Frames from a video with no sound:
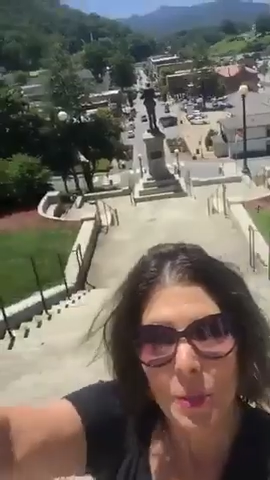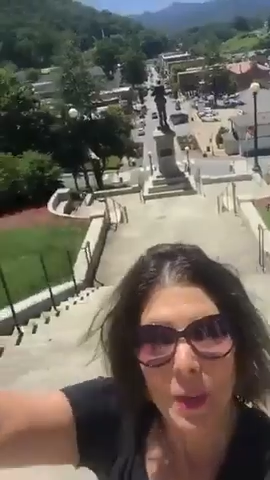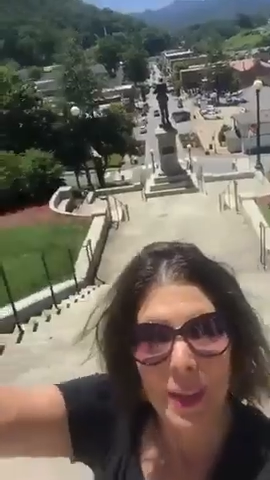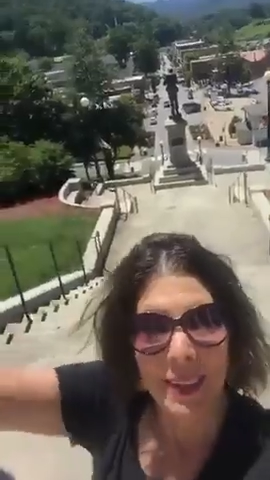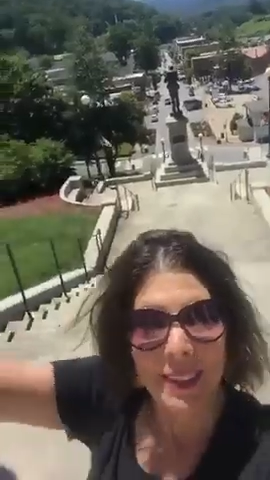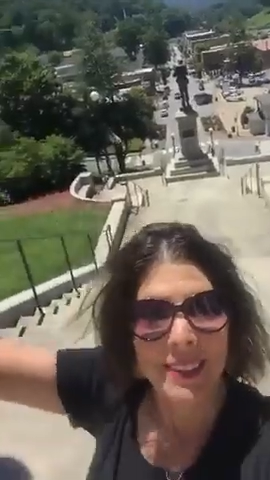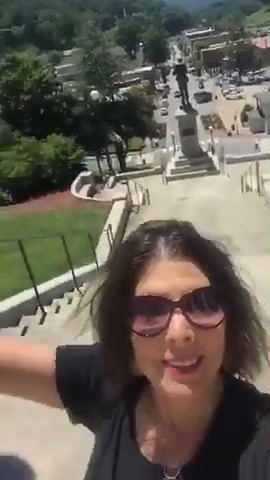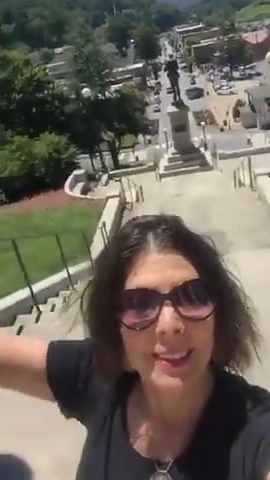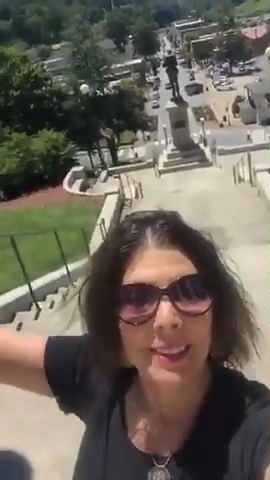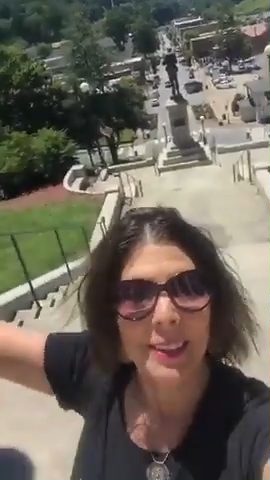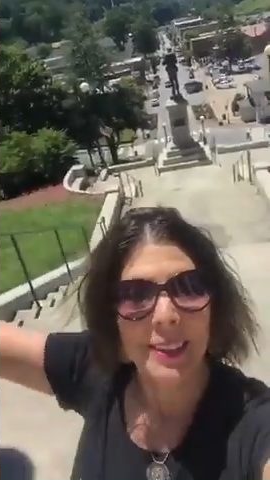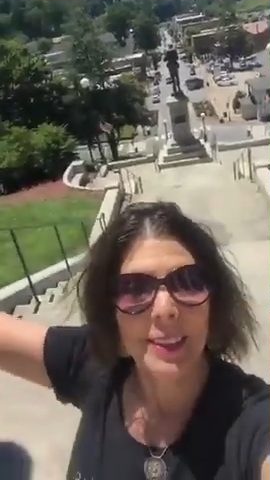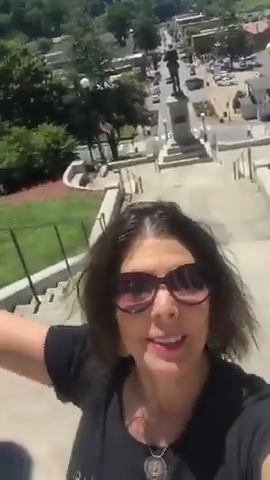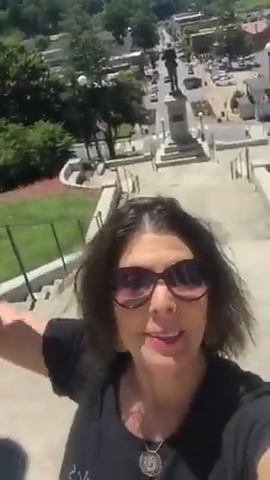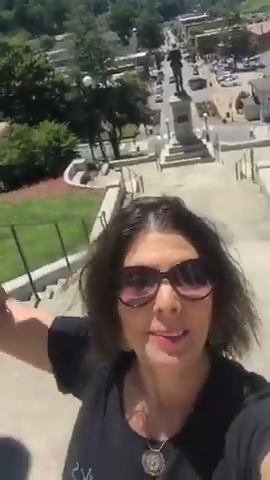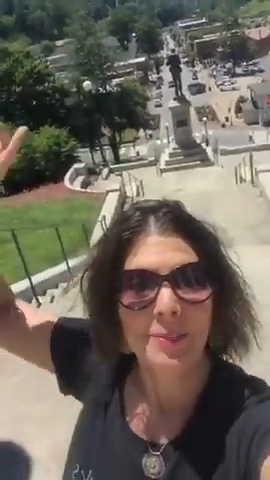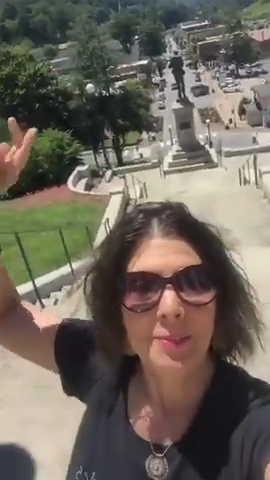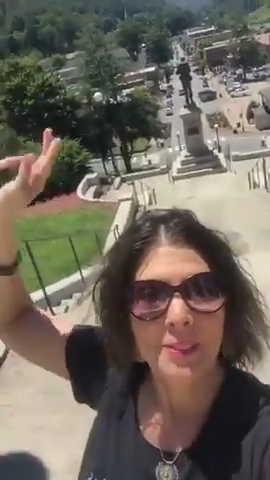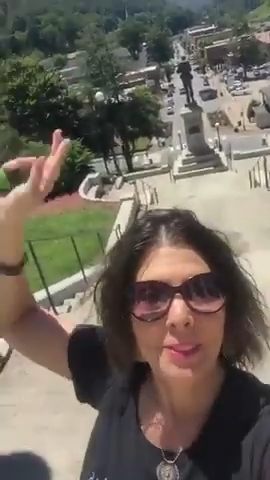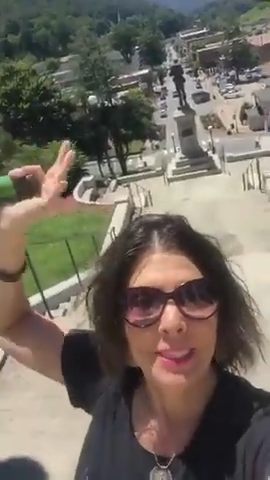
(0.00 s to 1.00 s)

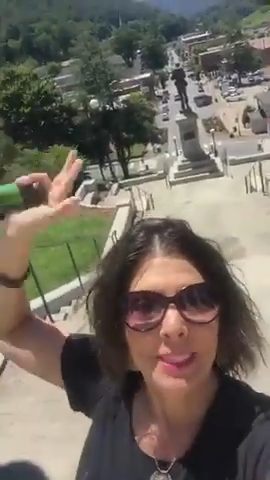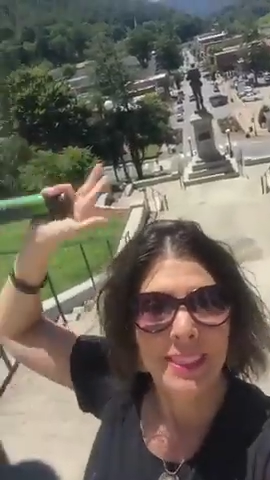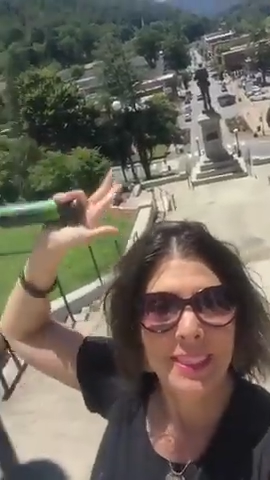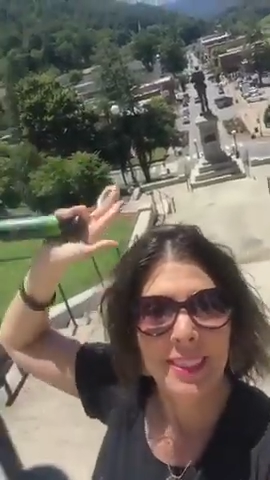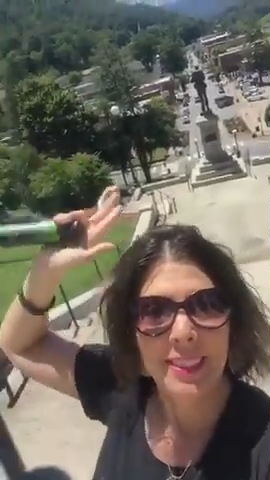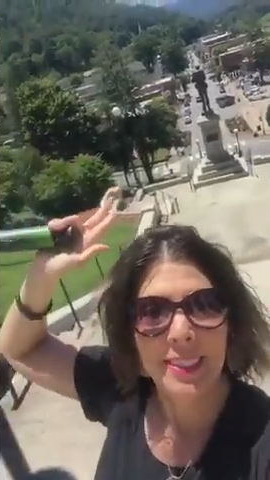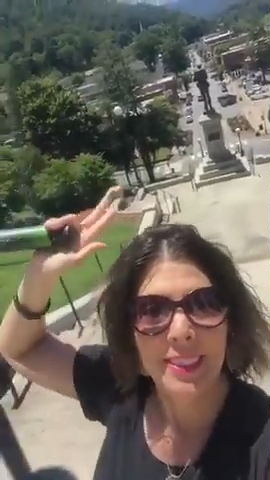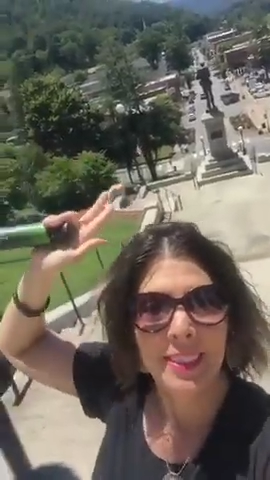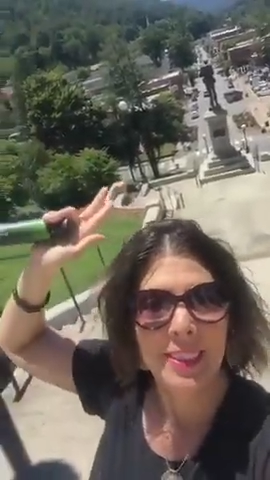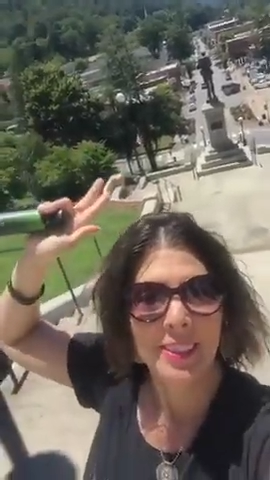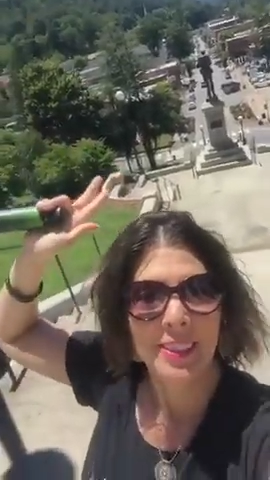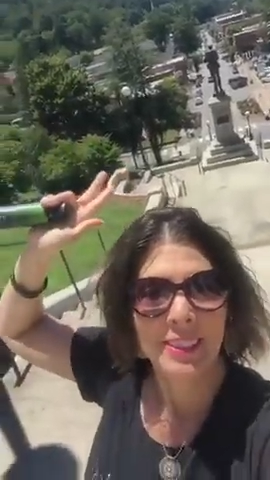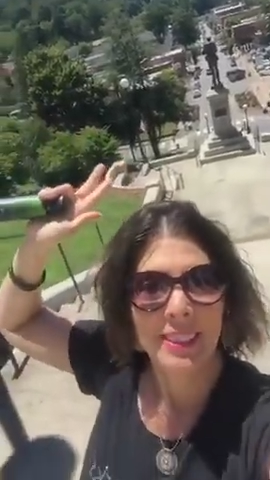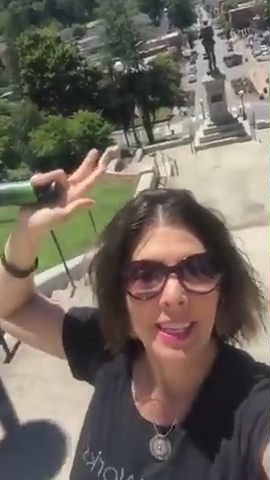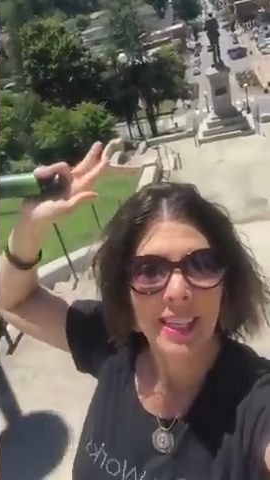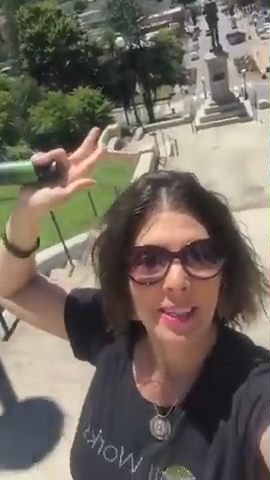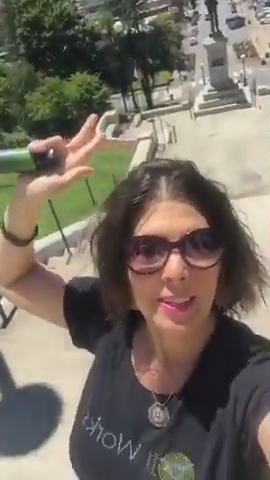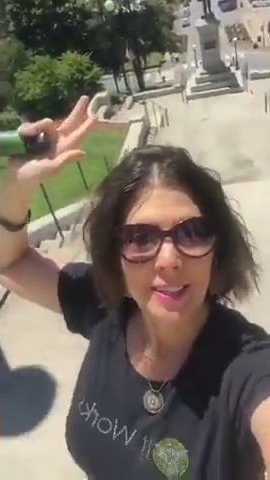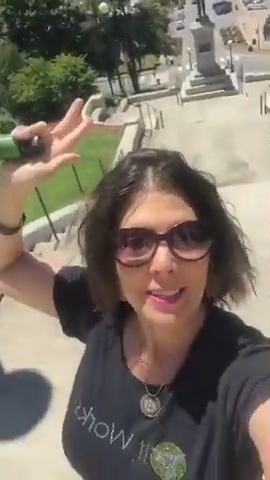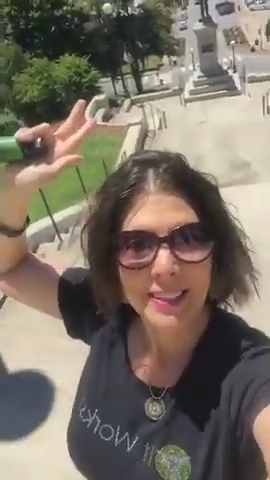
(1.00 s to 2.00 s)
welcome to the little
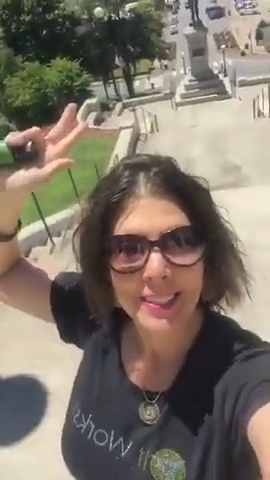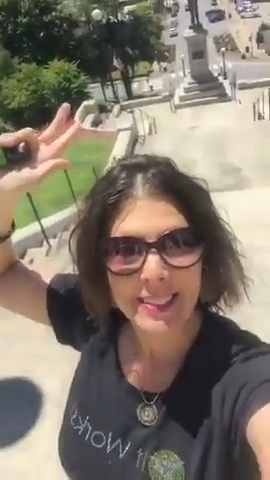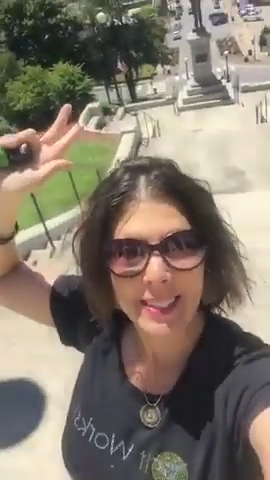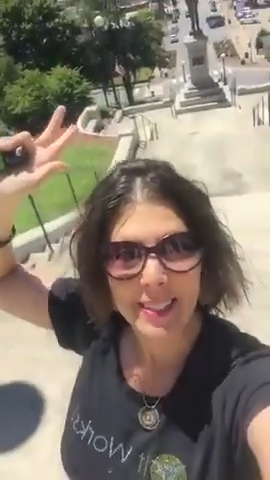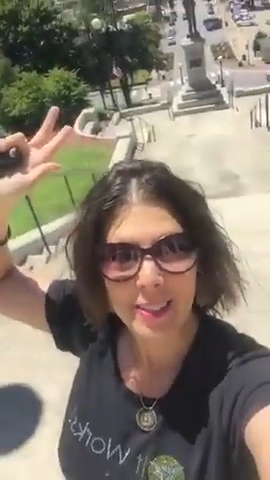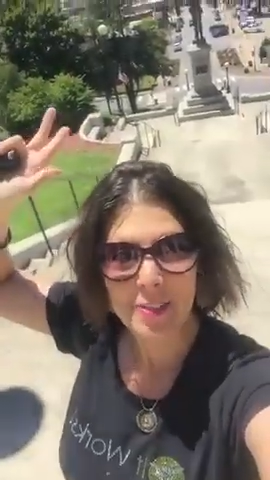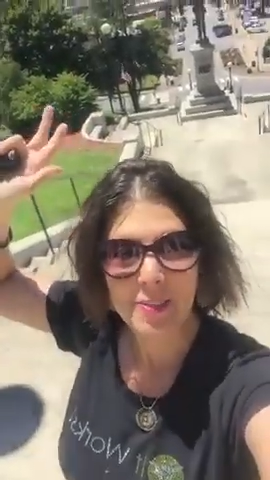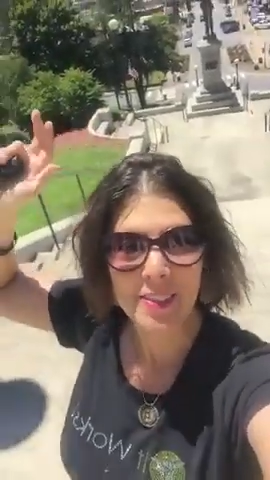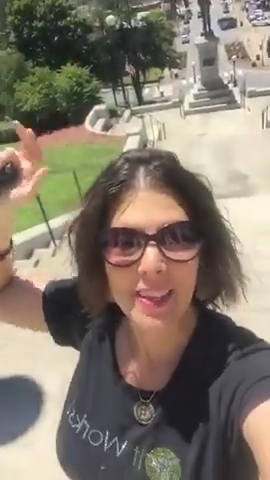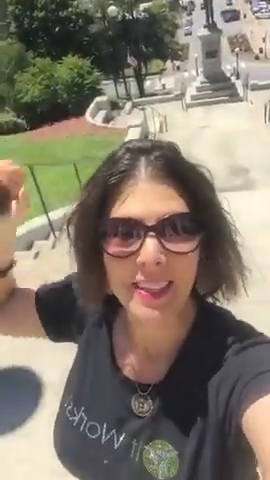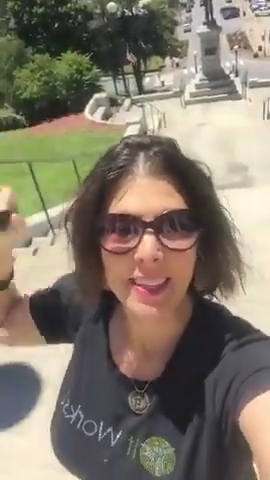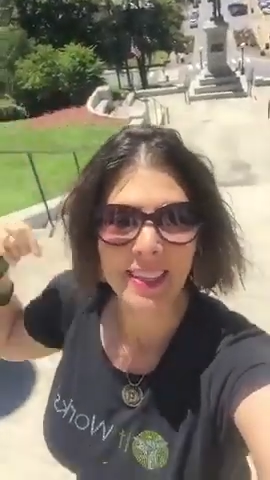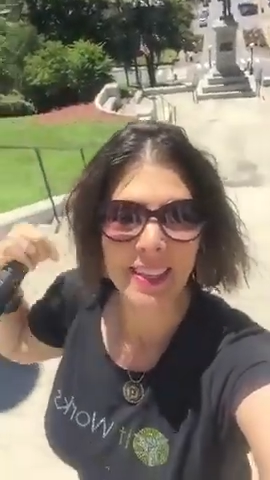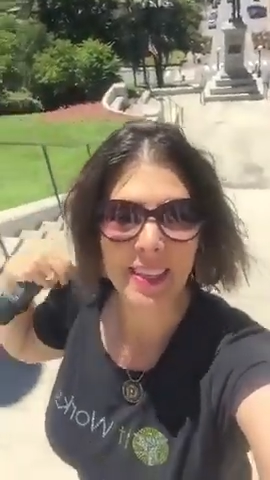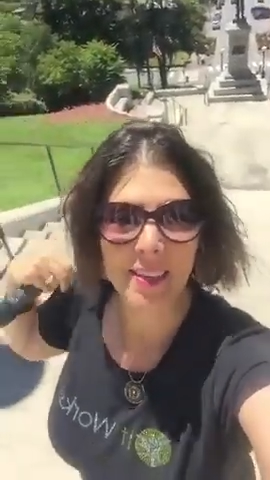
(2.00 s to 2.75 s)
town of Sylva.